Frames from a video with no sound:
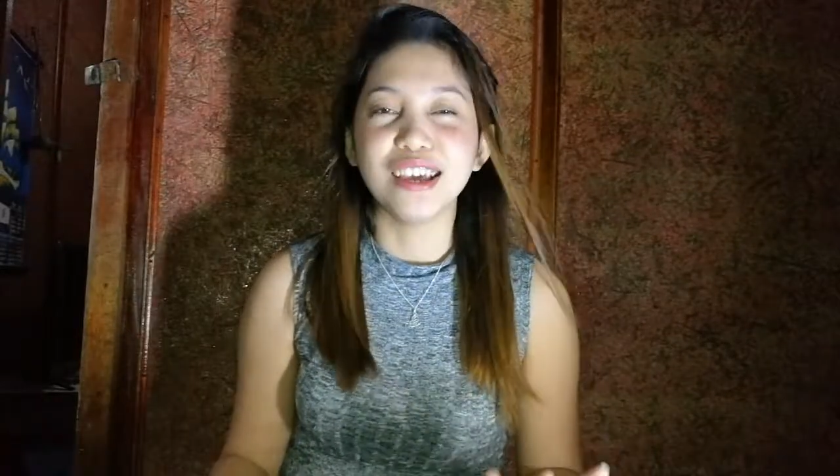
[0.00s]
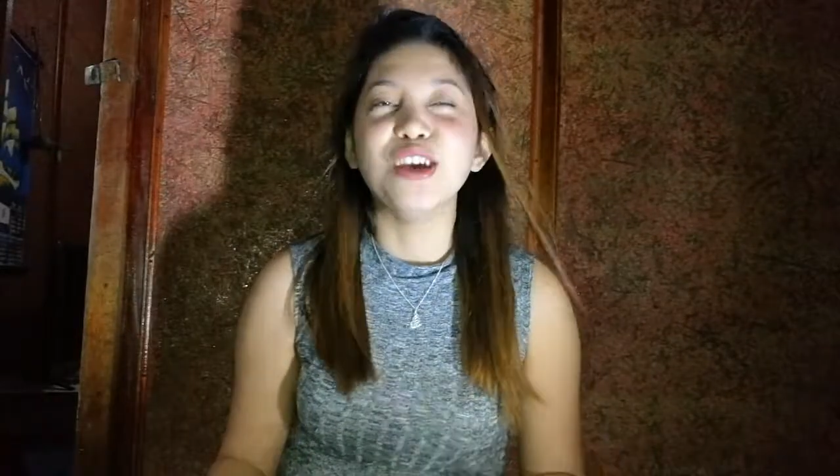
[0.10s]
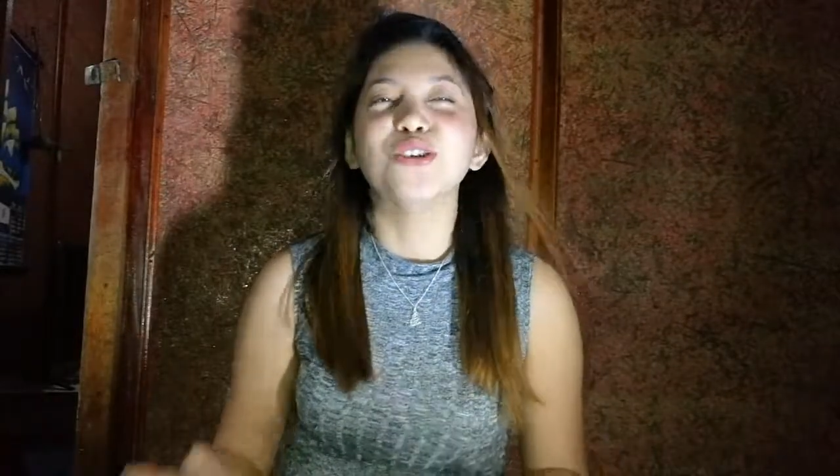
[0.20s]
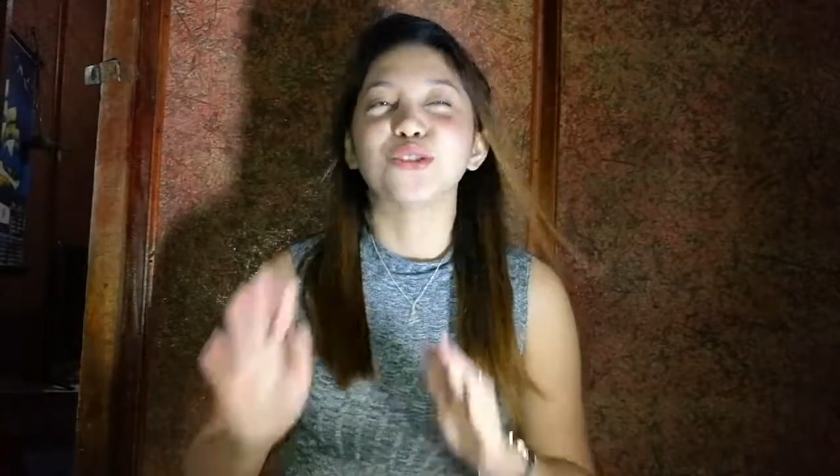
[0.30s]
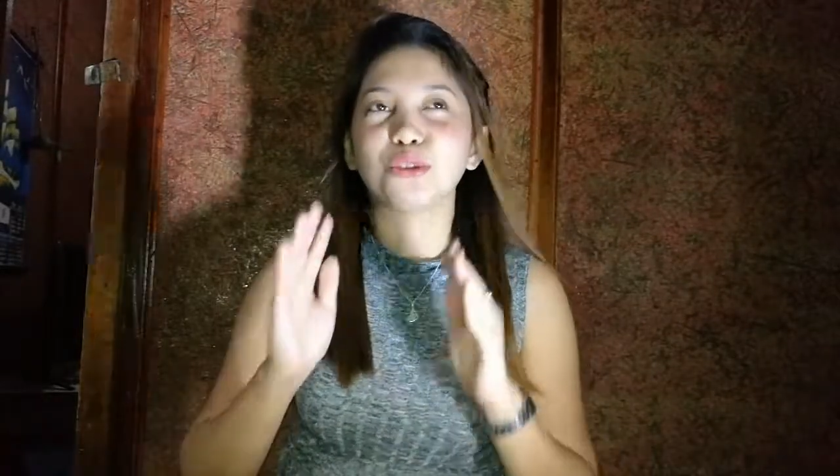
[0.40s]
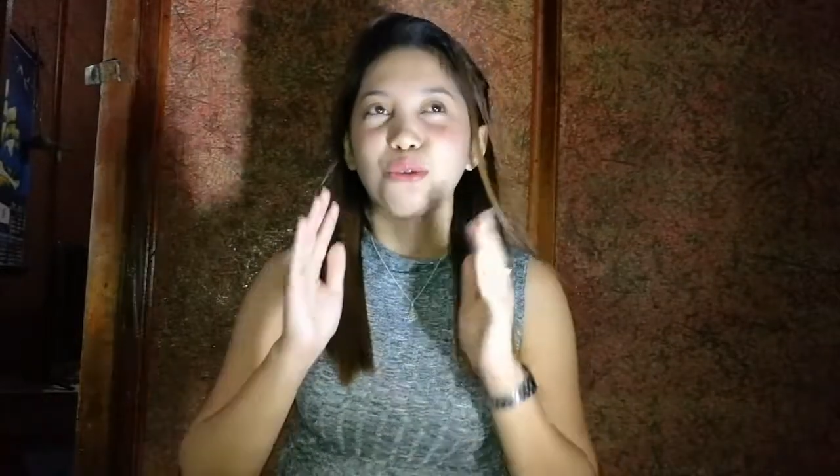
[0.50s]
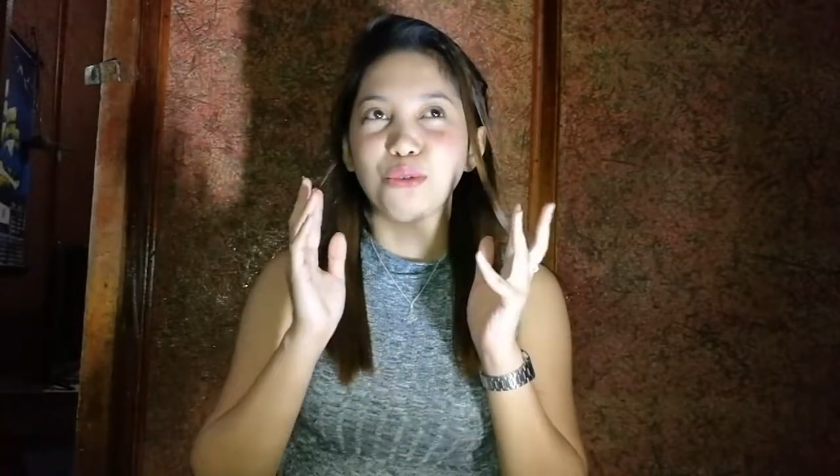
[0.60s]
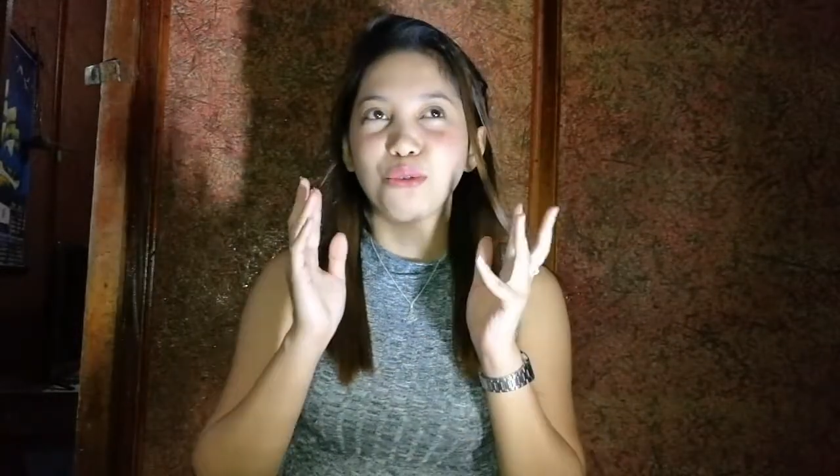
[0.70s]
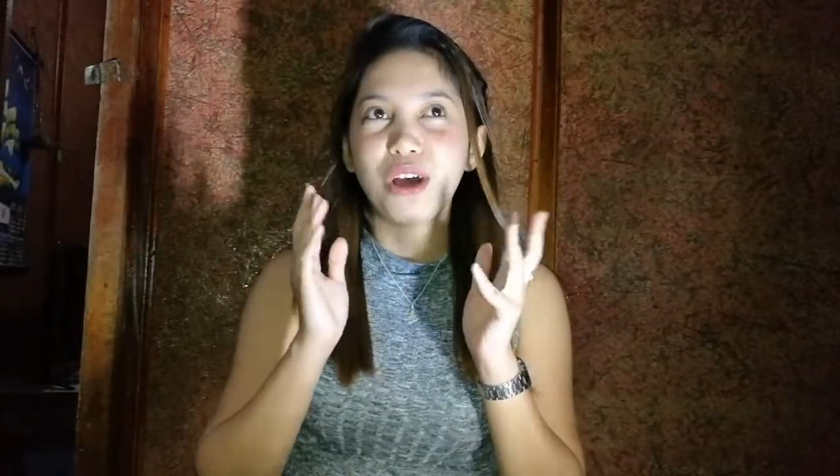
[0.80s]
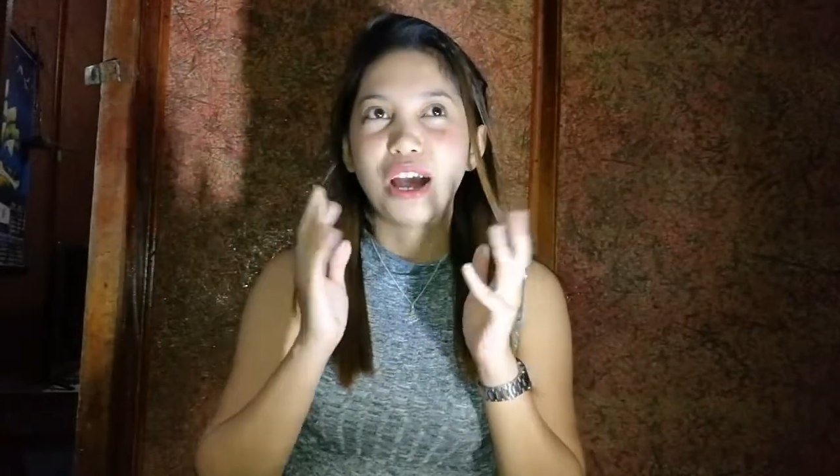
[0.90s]

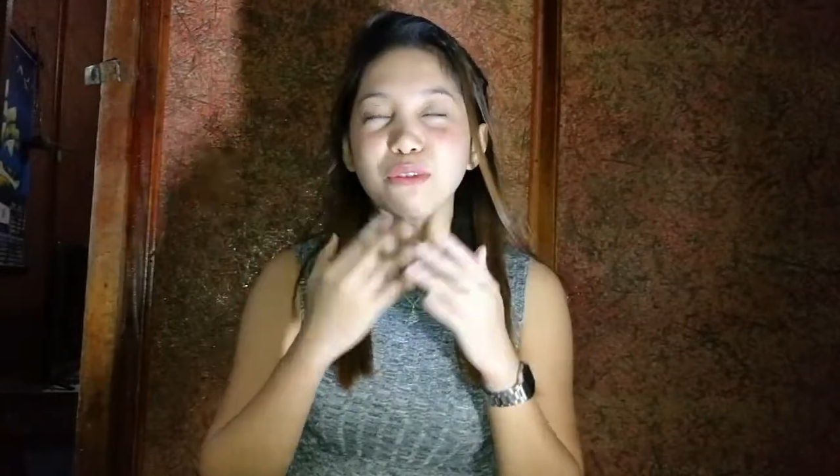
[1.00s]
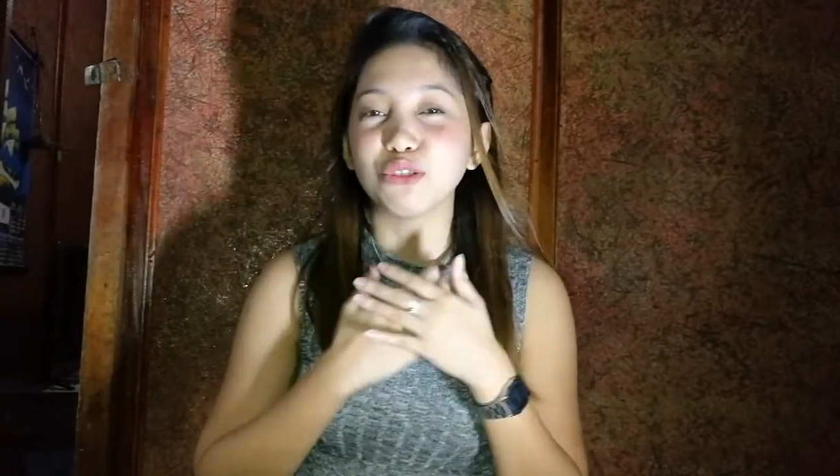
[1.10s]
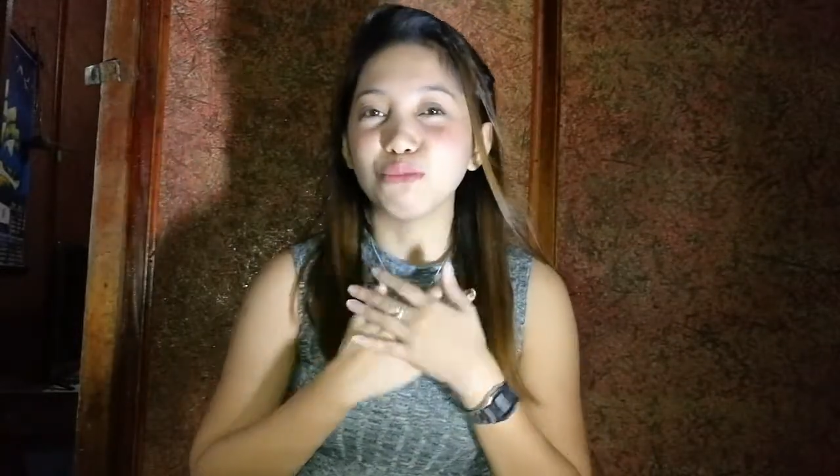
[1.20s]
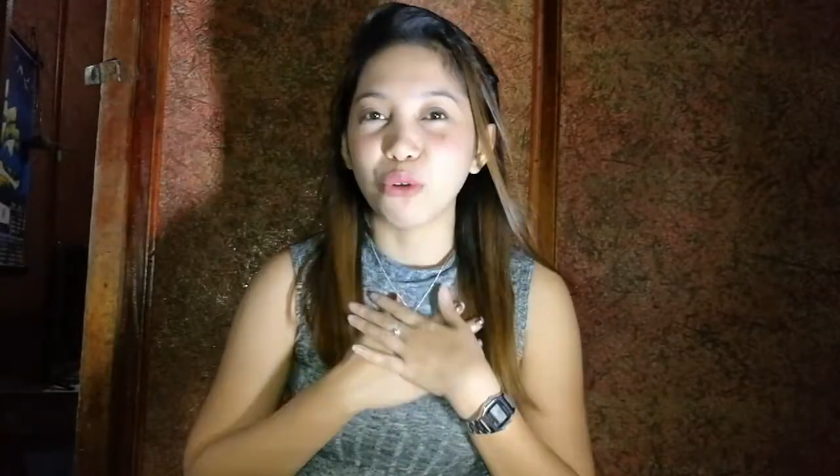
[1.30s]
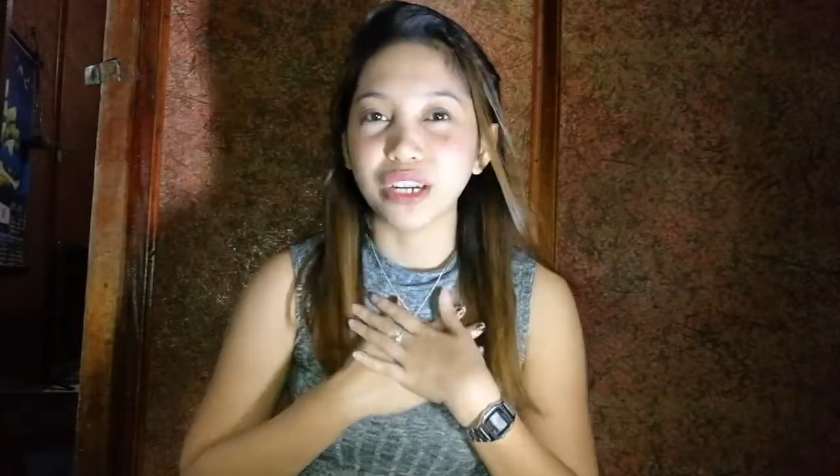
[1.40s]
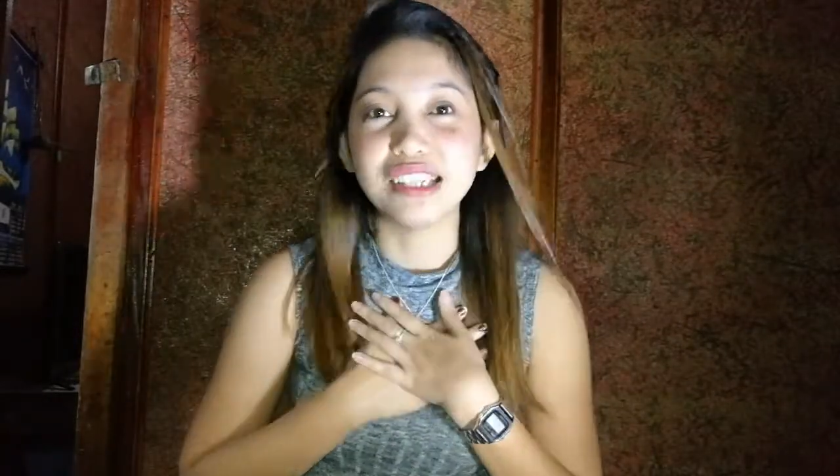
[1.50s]
So, I was born in